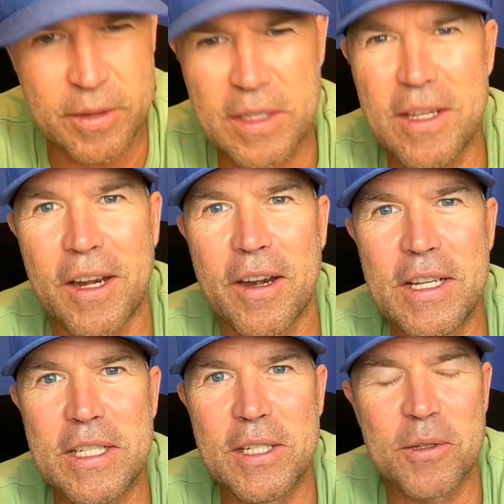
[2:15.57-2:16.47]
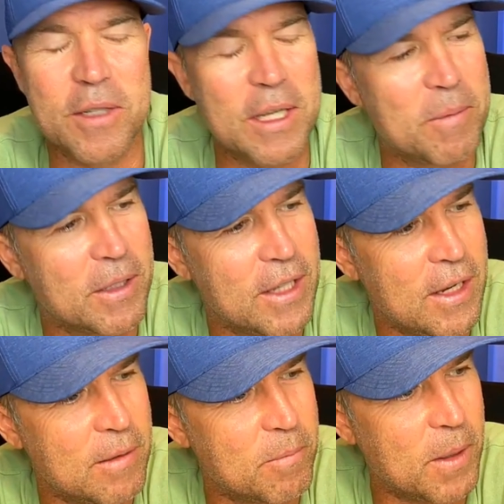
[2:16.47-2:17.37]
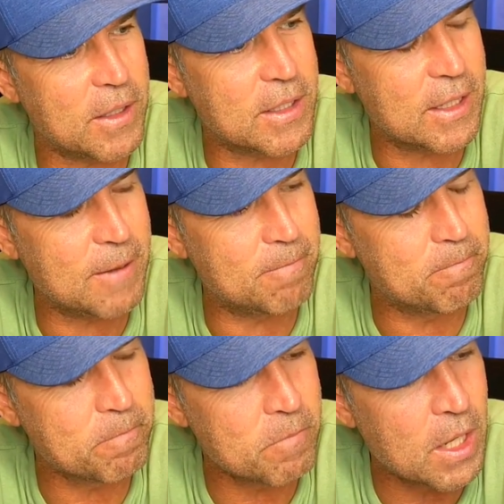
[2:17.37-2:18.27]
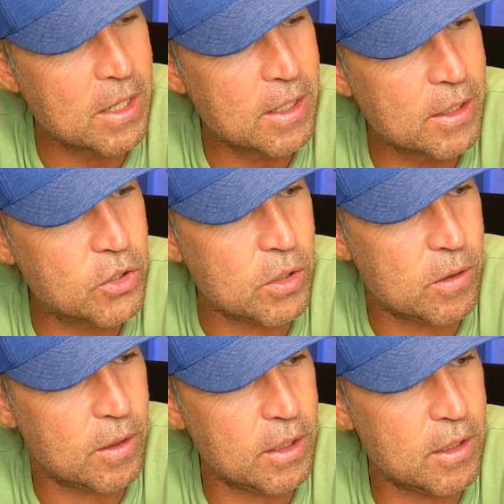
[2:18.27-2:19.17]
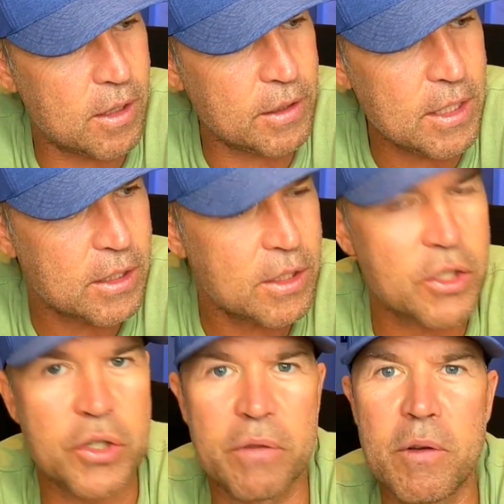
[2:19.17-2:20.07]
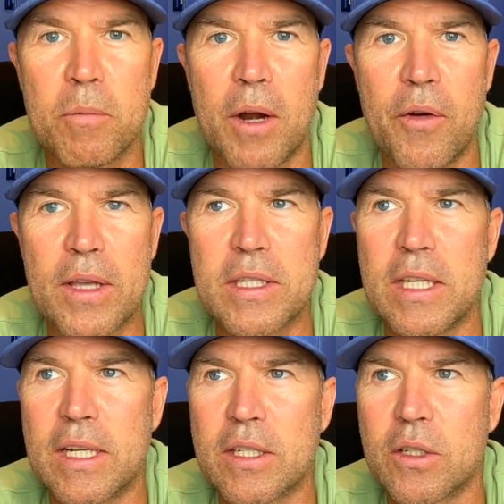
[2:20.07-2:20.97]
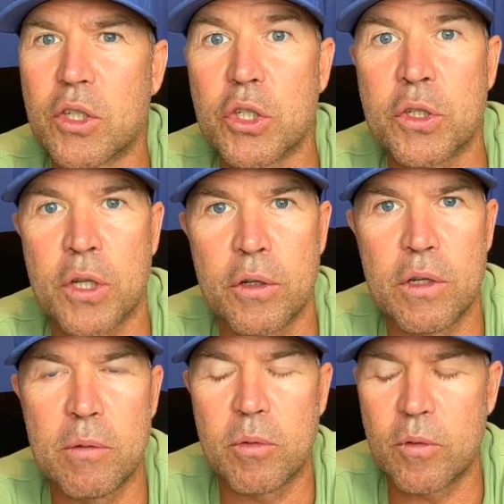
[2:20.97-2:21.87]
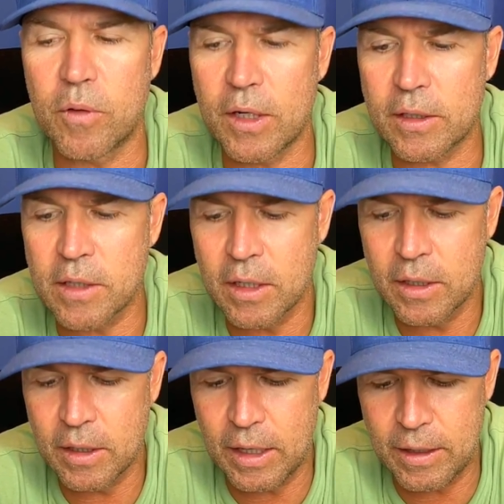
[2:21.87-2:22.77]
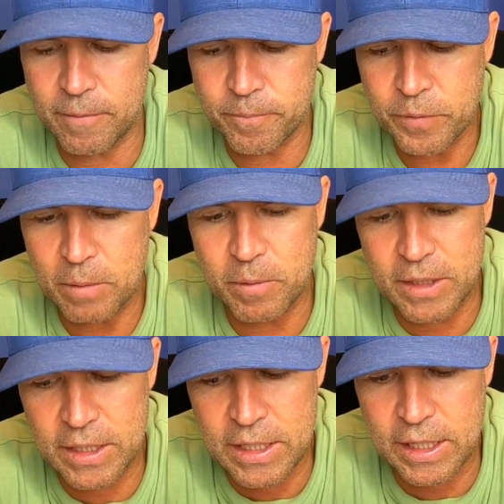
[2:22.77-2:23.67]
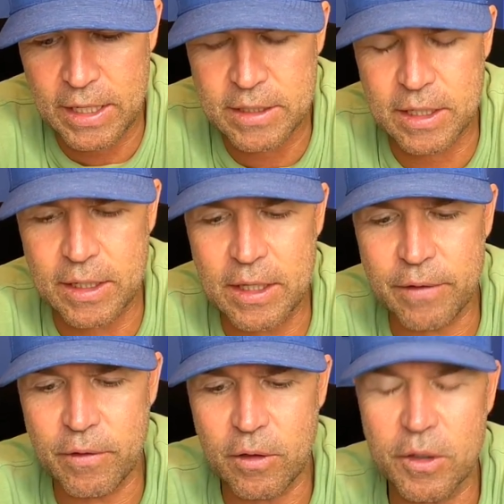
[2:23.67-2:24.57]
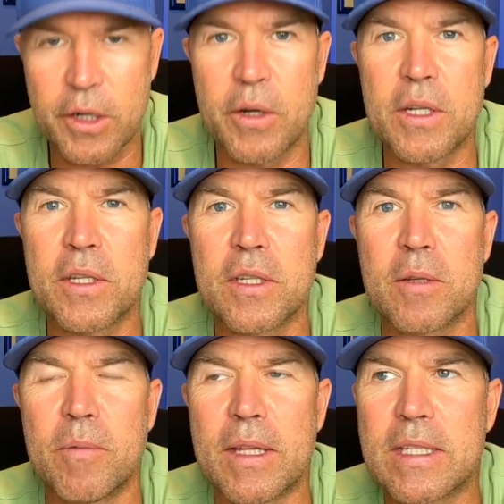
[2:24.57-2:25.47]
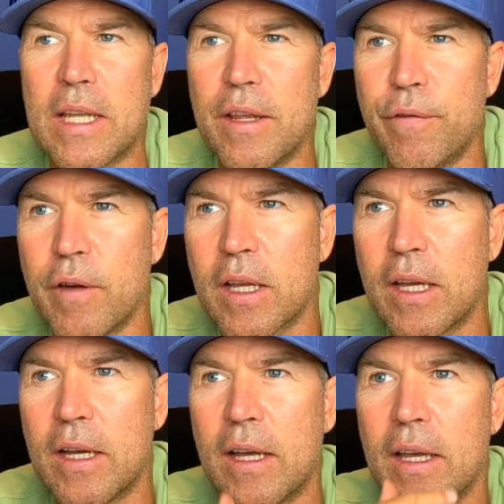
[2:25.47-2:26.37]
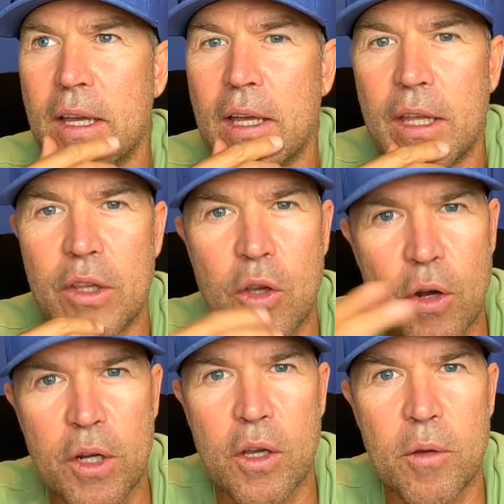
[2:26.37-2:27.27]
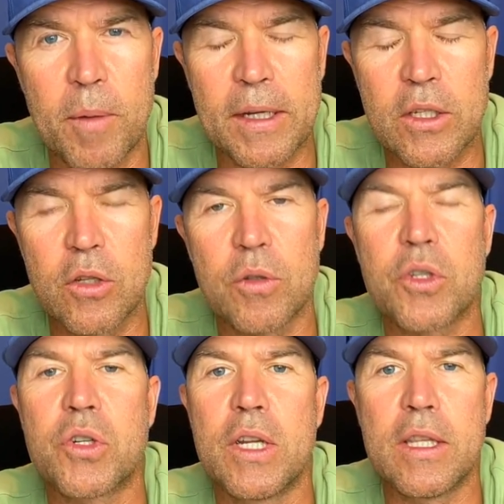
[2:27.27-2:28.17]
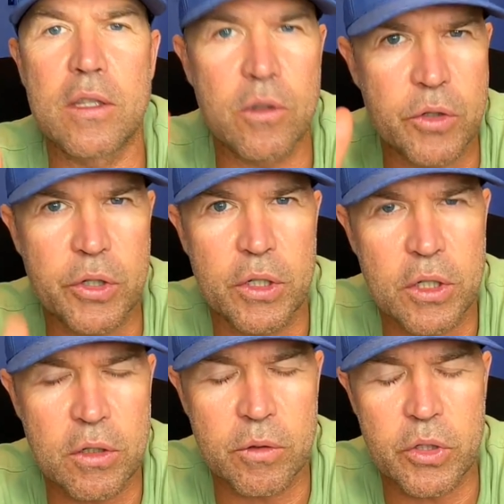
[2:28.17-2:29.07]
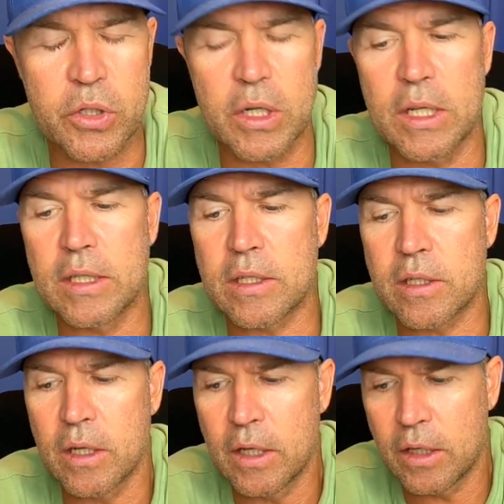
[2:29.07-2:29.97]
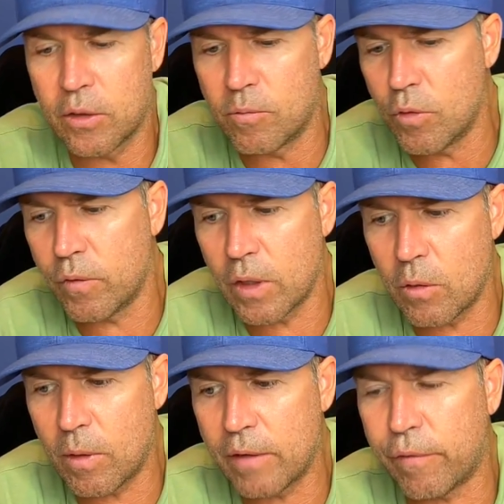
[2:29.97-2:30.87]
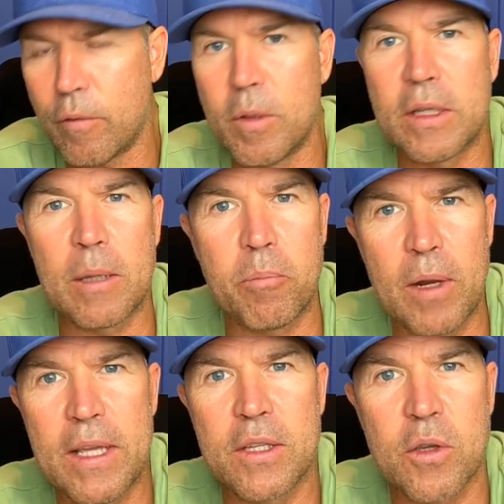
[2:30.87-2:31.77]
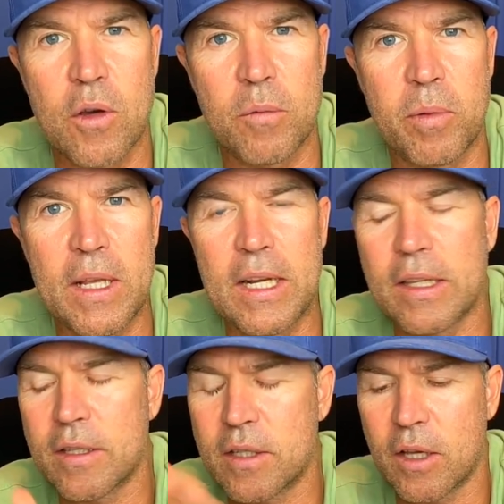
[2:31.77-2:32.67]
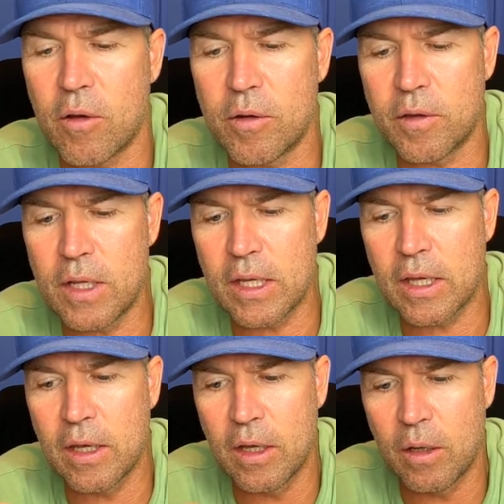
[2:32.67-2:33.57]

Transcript: Isn't that crazy talking about that? But um, so you know, I think it is driven by Rassie, and it's not just Tony Ball, right? Um, but in any case, I hear a lot of criticism that South Africa, you got to go back to your strengths, your traditional strengths. You're moving away from it. The players can't play like this. They can't think.